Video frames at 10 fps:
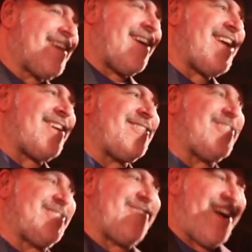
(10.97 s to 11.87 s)
Getting
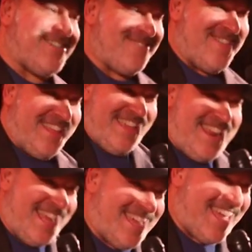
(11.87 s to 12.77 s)
close to 100
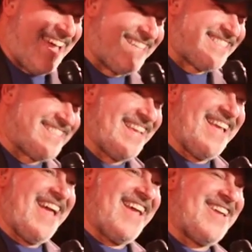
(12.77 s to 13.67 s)
million, I guess.
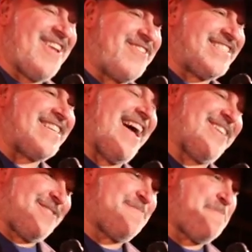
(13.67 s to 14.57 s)
It
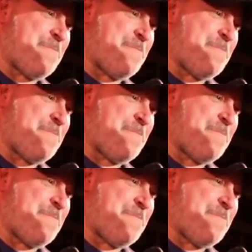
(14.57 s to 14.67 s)
sells.